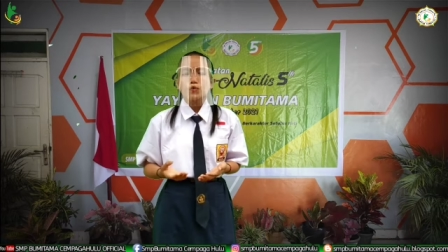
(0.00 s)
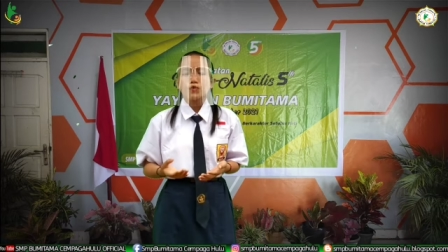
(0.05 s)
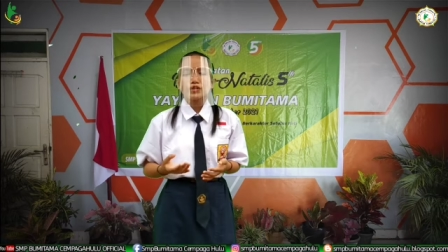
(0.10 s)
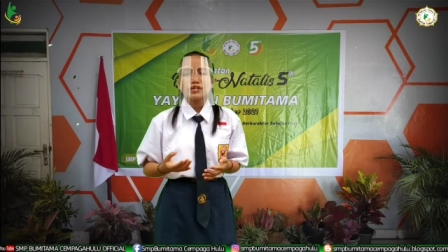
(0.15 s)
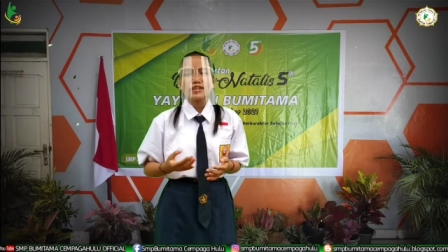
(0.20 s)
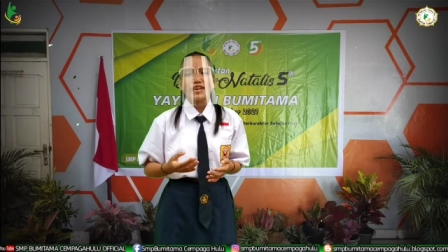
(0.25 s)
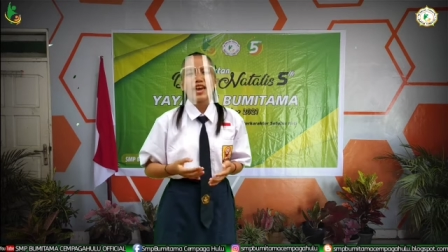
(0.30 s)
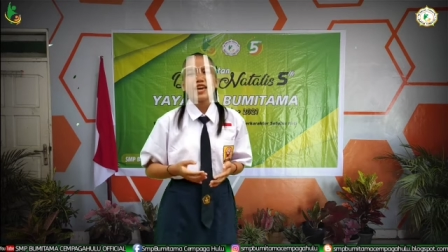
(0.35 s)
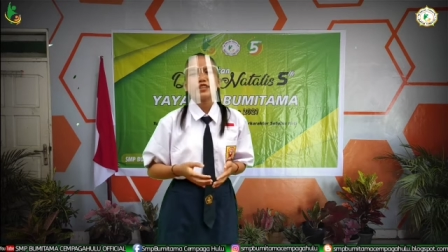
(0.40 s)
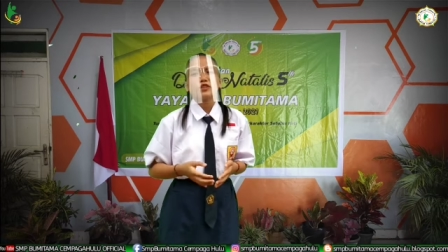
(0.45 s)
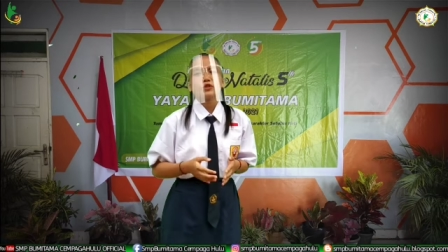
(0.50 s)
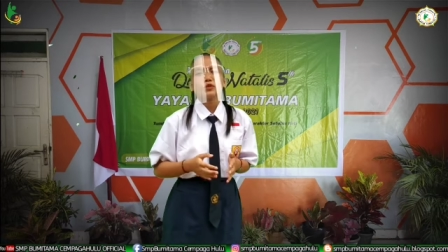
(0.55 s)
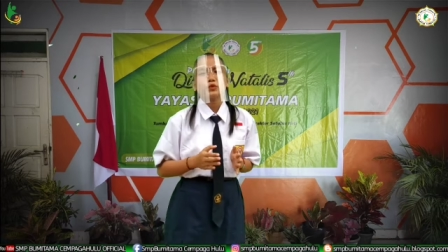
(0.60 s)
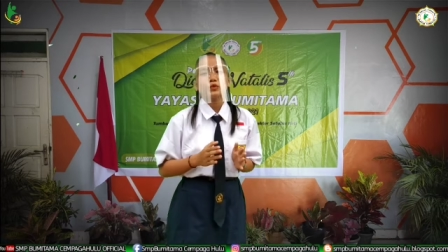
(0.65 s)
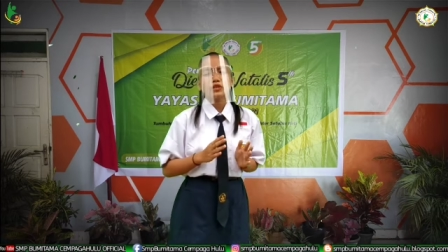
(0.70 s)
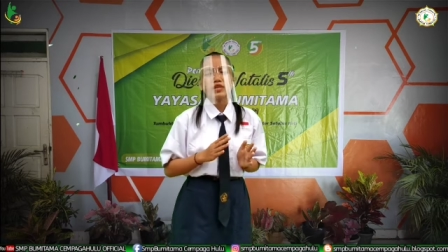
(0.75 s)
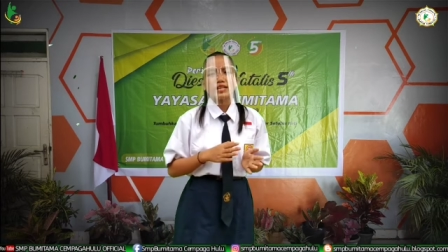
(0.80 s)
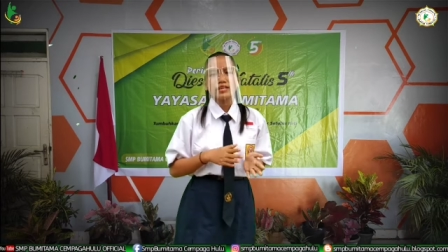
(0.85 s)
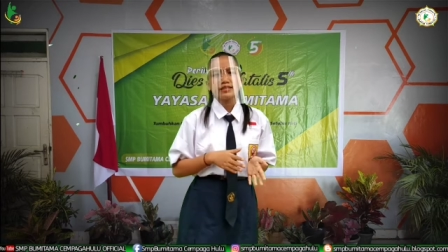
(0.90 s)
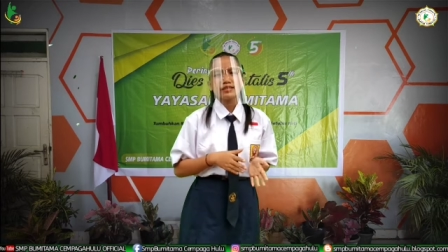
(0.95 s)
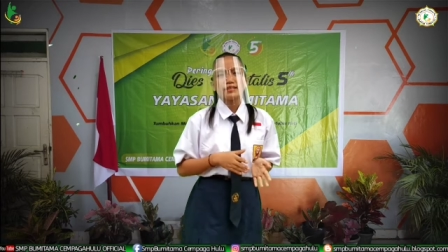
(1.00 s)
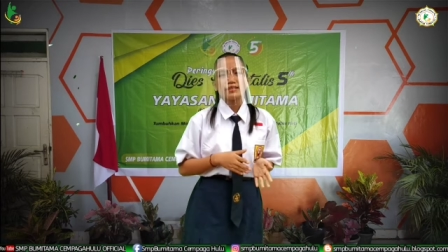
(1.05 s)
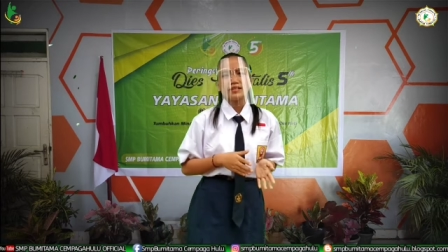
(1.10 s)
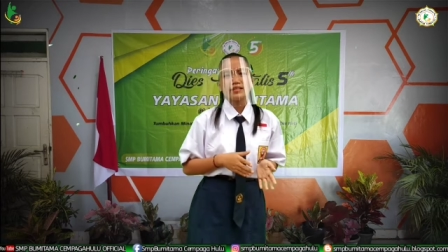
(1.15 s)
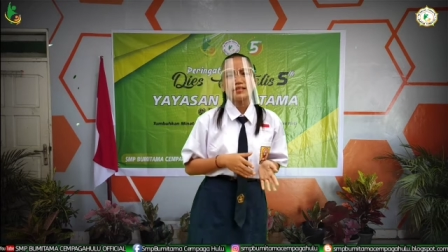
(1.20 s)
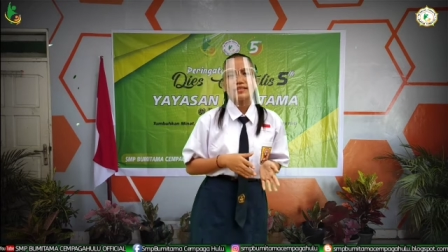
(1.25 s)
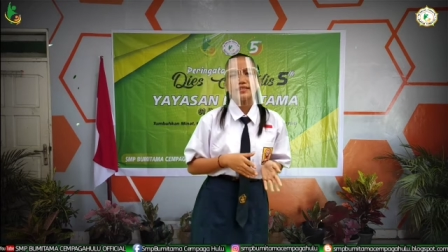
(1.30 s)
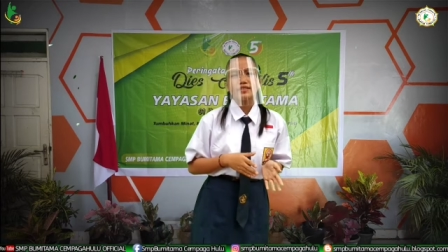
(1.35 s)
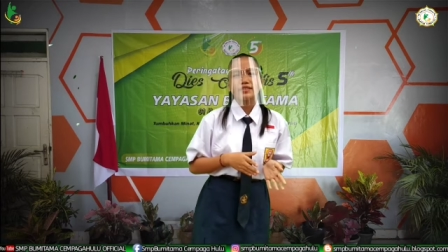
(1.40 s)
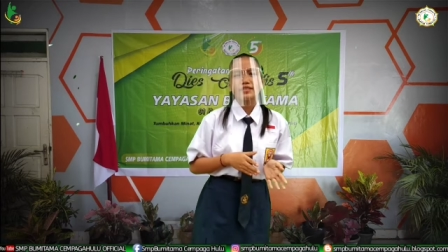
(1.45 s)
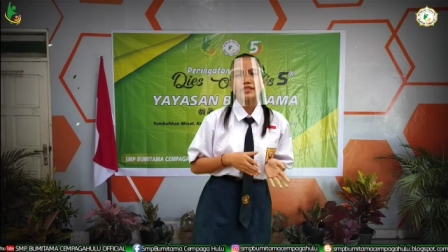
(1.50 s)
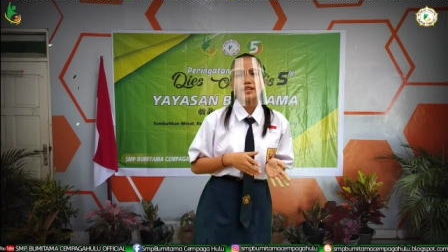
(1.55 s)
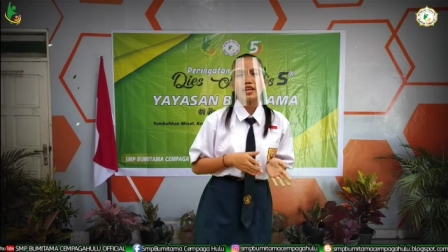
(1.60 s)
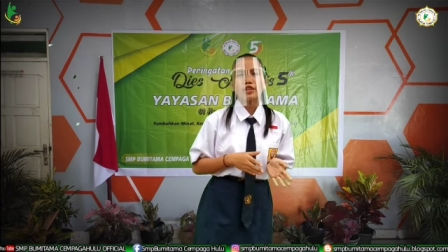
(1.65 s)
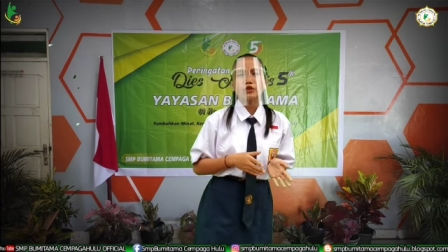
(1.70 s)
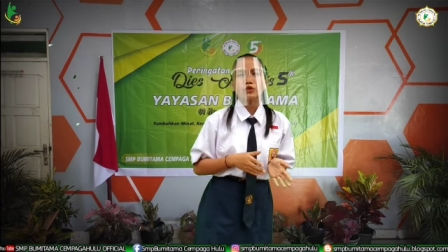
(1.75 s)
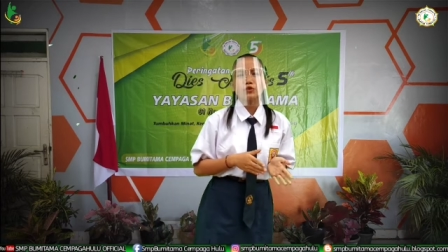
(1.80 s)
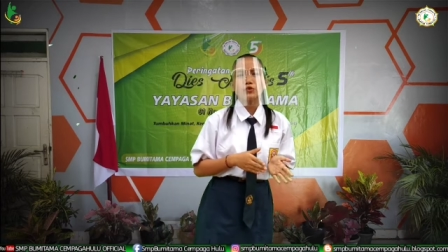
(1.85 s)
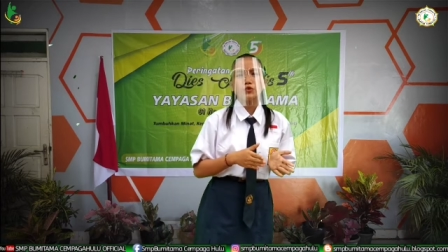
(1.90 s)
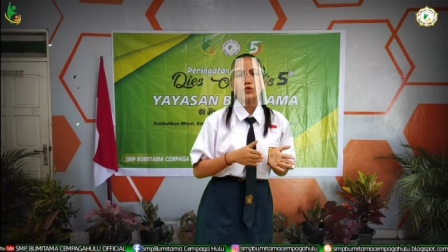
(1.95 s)
We can utilize the
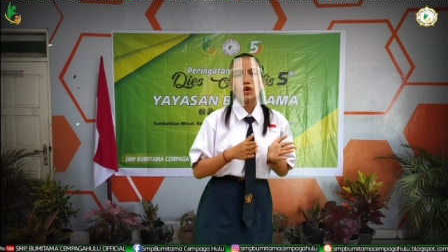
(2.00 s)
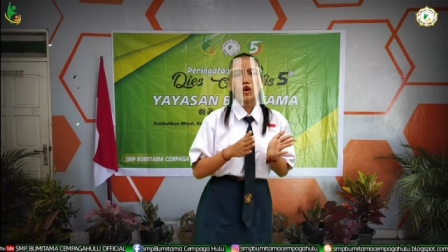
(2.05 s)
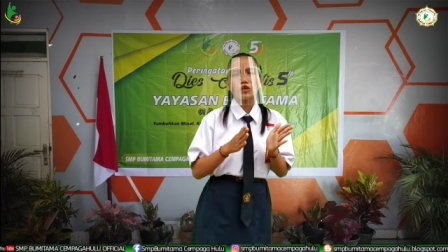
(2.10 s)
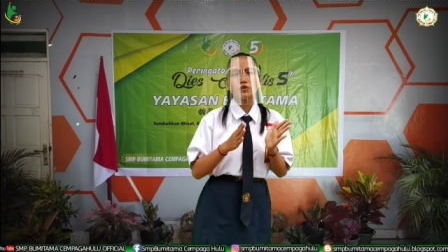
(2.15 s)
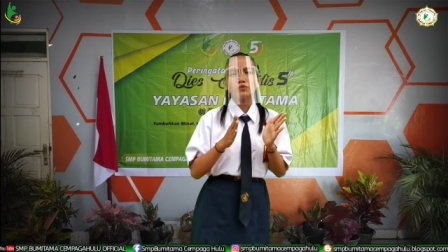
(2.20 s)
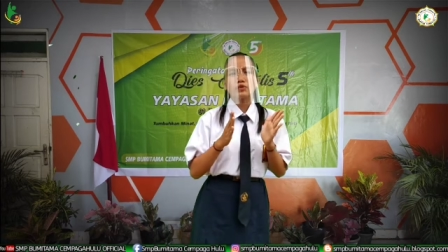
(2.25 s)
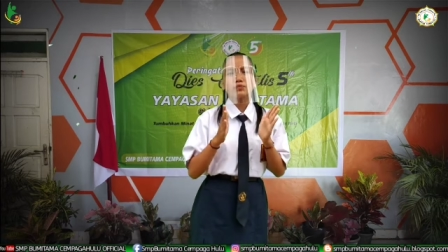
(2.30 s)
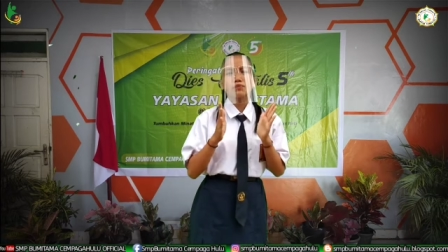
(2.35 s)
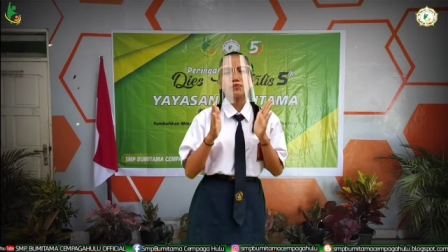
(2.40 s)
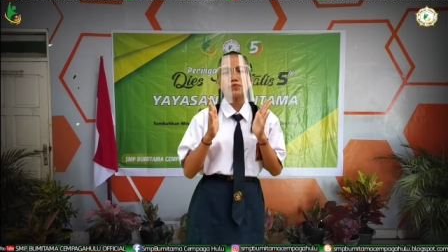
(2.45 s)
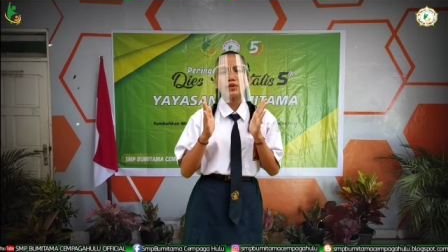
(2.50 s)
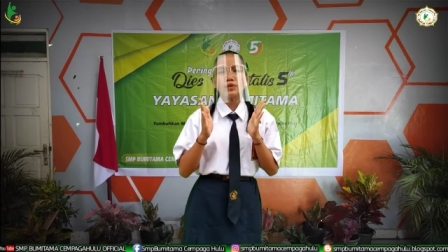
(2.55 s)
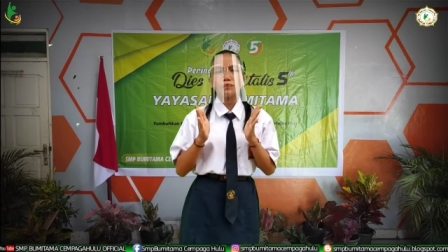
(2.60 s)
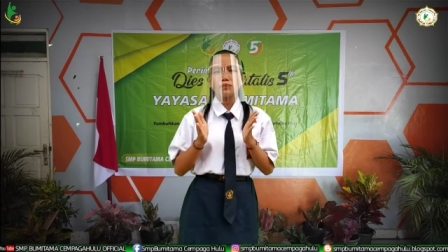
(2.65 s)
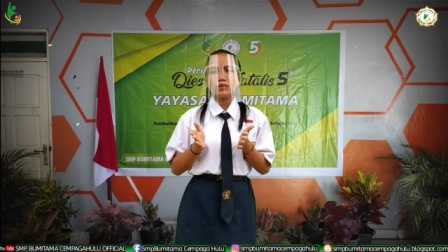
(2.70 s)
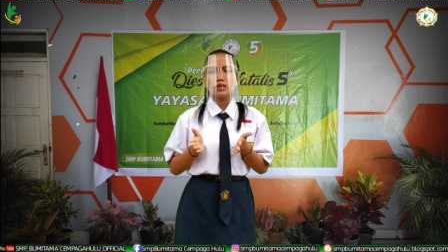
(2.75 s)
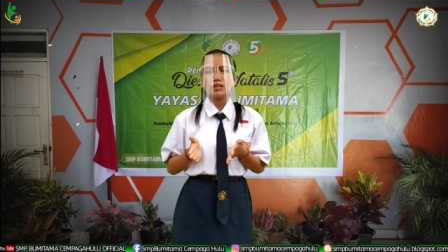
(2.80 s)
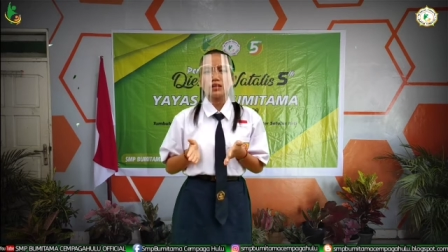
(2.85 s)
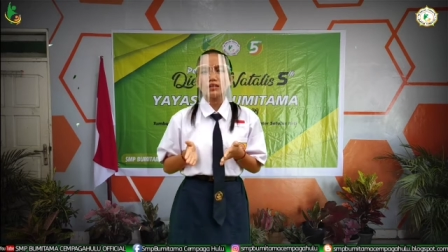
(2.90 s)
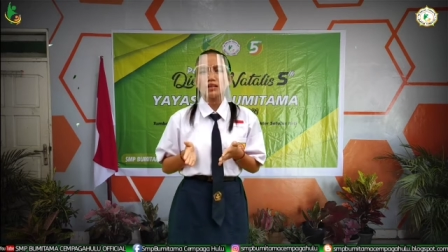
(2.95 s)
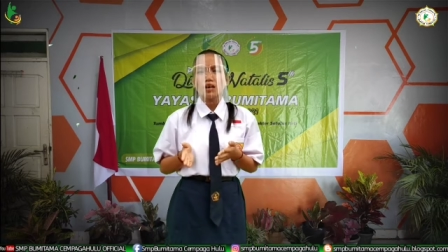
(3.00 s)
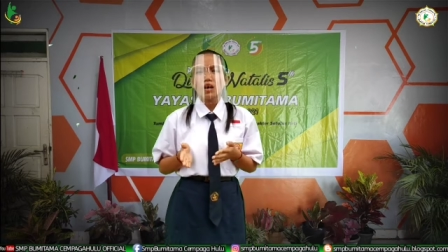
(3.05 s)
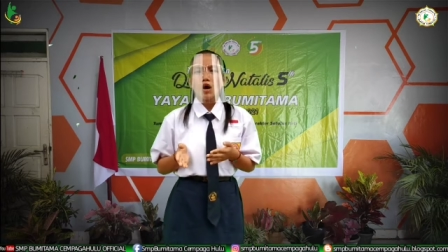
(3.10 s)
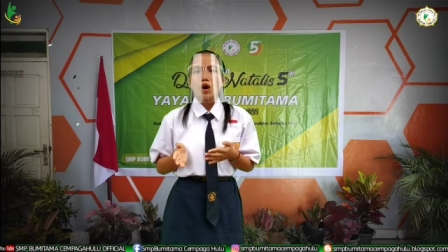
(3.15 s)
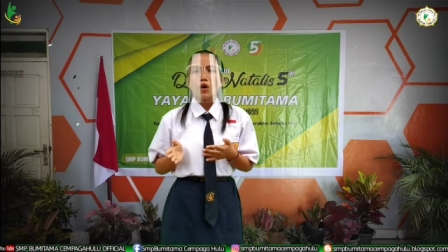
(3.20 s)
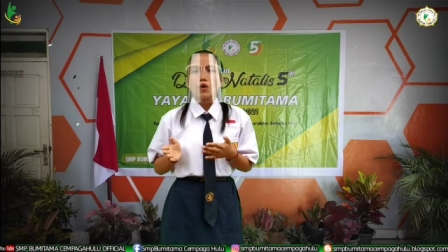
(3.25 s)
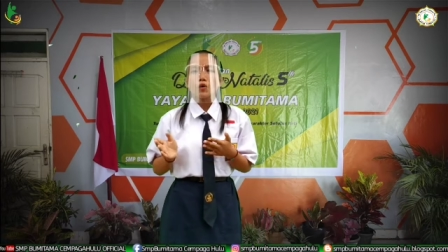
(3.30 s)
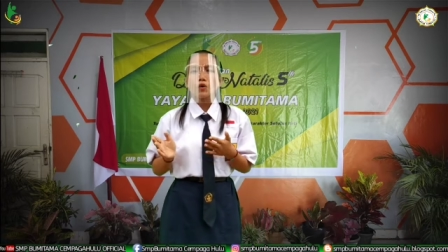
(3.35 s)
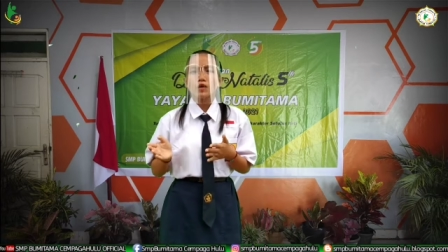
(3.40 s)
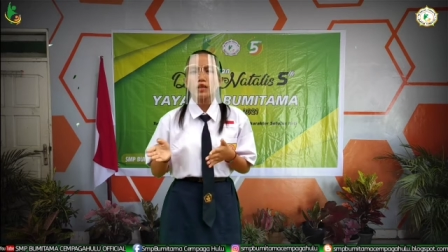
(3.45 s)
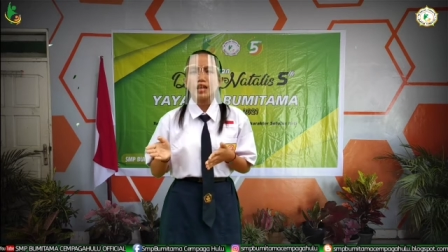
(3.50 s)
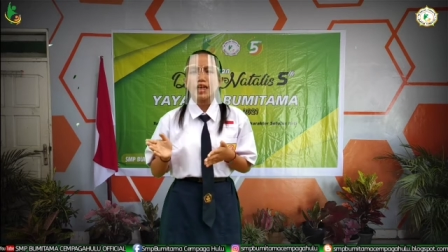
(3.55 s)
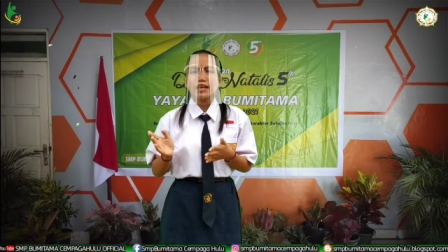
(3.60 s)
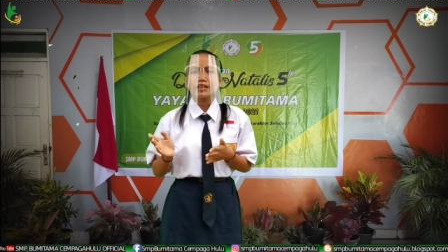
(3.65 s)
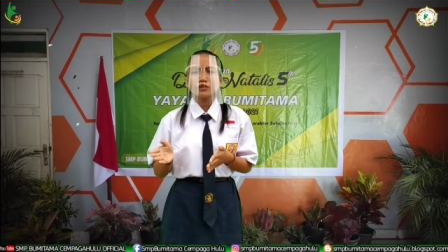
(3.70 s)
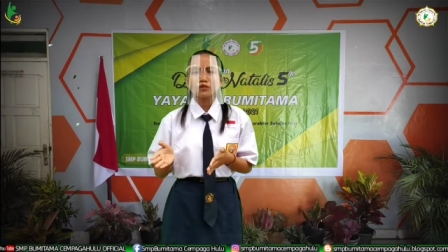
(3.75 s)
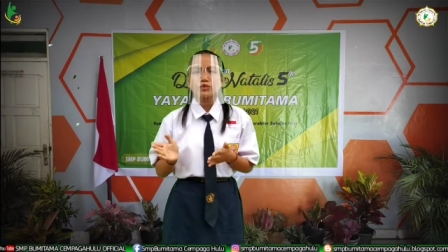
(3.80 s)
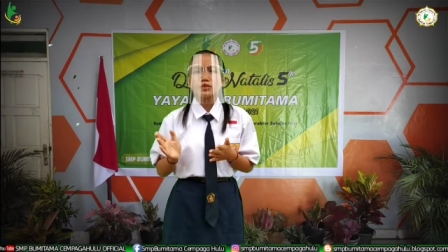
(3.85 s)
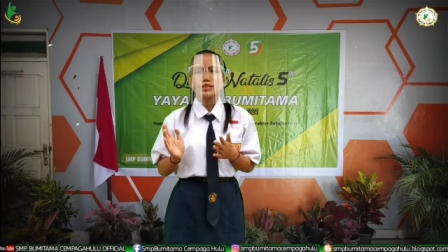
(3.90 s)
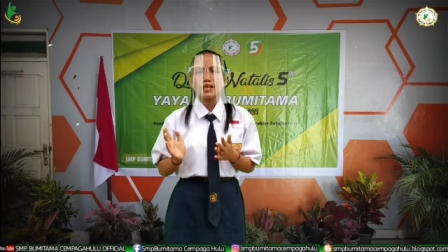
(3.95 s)
internet to join with people who
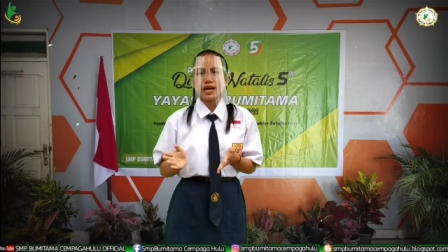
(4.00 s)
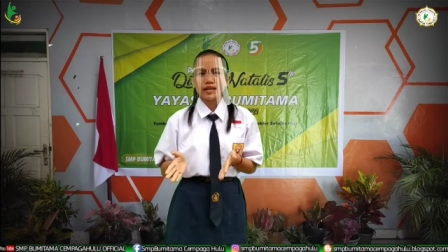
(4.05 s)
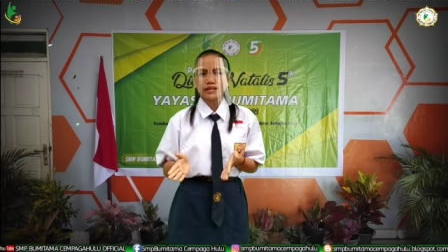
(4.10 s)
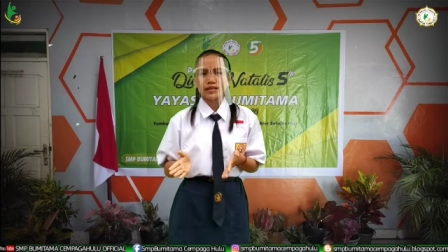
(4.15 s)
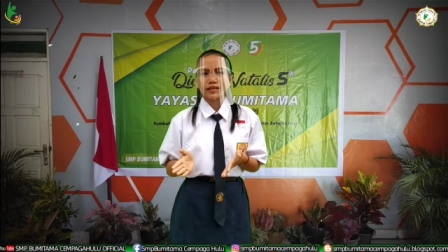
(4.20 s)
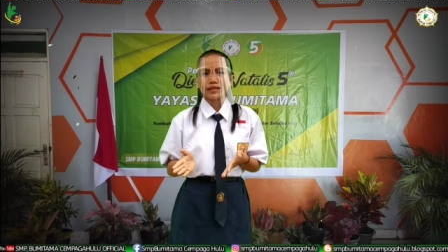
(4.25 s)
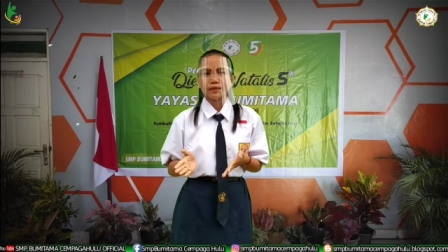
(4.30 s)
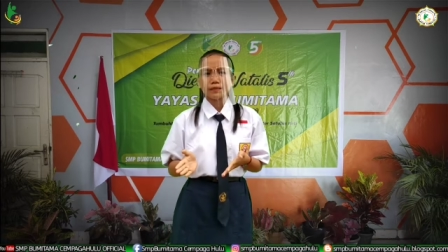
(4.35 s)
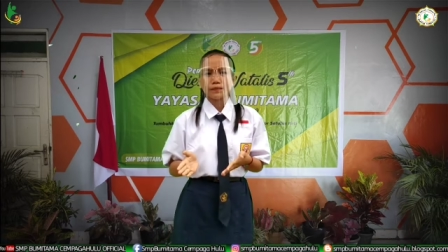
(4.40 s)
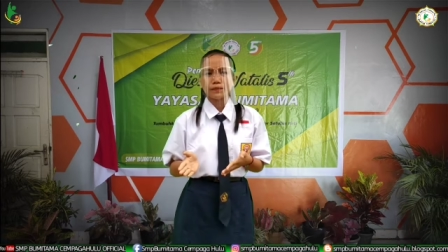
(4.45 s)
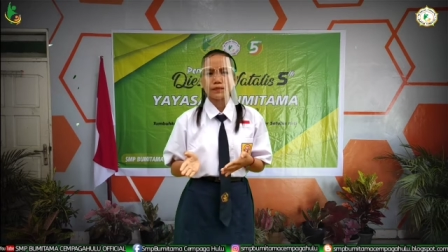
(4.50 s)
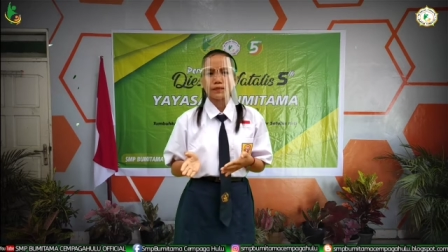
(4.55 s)
like to study.